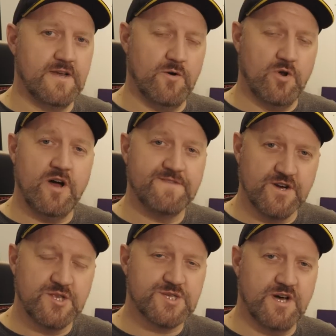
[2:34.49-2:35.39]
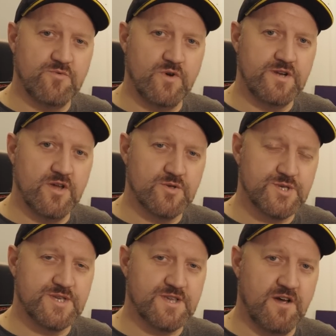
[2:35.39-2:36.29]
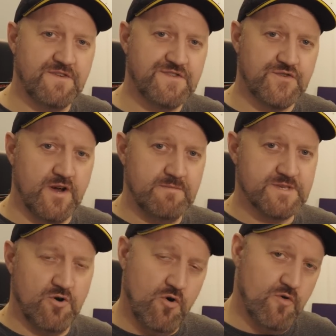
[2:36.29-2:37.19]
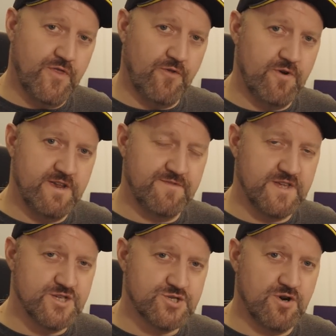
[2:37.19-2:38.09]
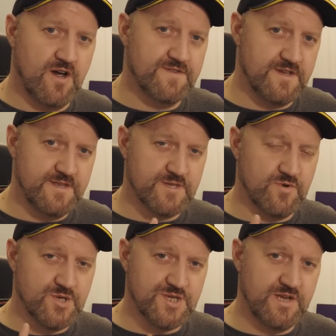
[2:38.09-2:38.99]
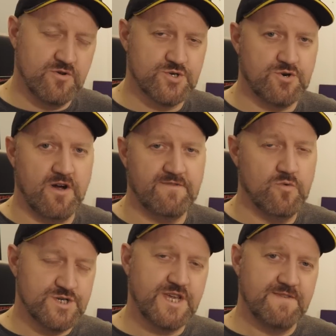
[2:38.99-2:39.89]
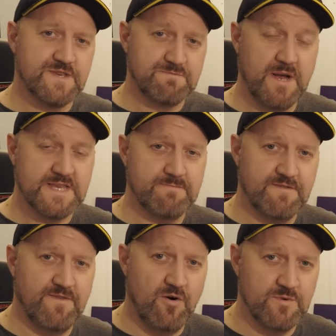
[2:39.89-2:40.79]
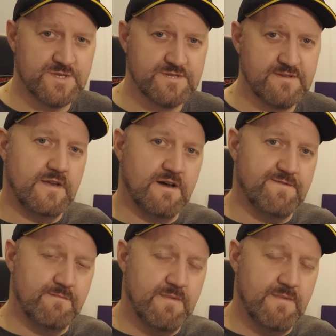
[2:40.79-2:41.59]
Now what I've done inside Windows is I've striped all three of these drives into a single drive, which gives us better performance. Now for